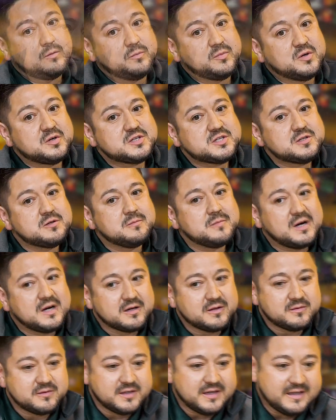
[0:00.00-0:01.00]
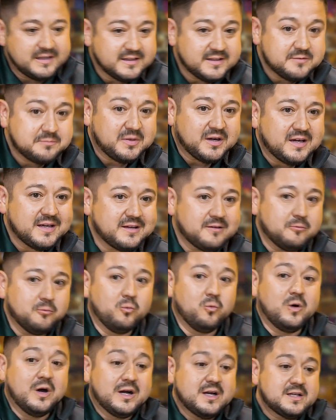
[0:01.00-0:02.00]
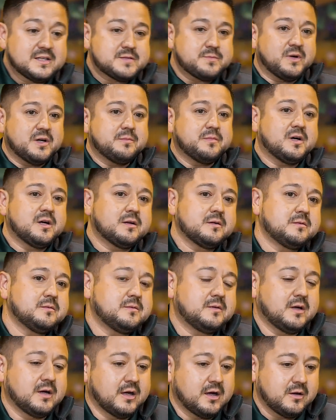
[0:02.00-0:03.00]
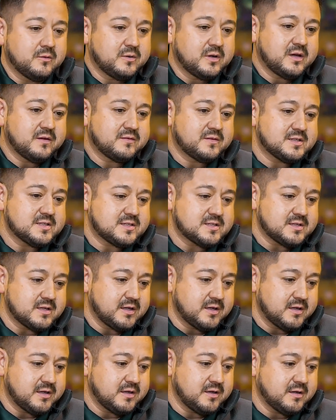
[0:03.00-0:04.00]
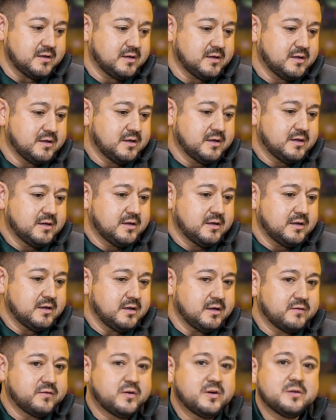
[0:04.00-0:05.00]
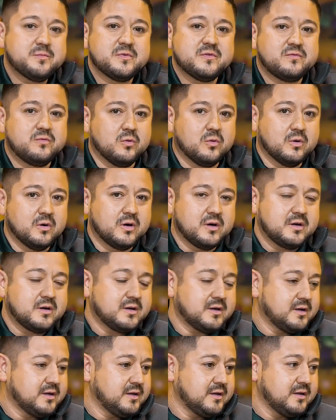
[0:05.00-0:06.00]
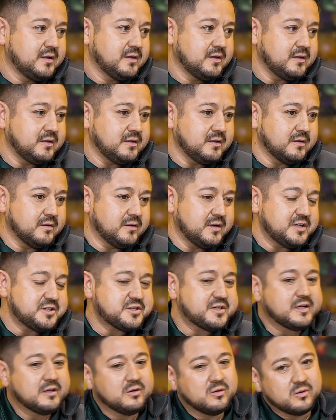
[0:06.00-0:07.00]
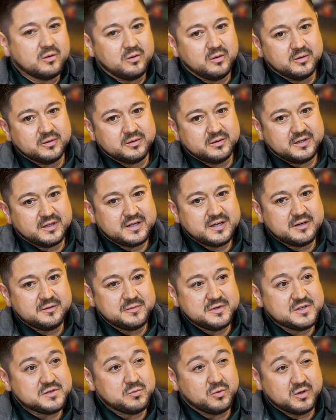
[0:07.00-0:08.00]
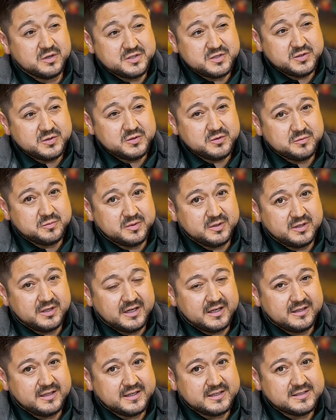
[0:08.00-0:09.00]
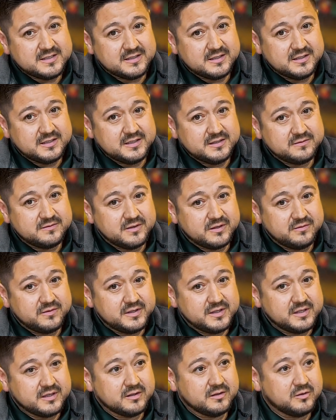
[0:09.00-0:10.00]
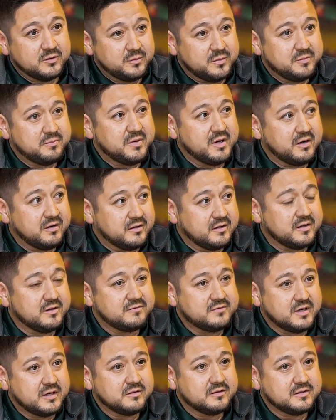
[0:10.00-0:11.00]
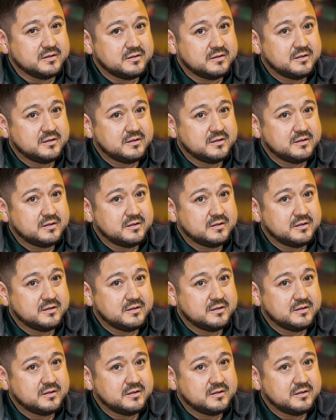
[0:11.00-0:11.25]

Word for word: Personal motto that I live by and why it's my motto I would have to say and I've heard it before, you know, as you get a little older, it kind of means more to you, but I'd like to leave everything a little bit better than I found it.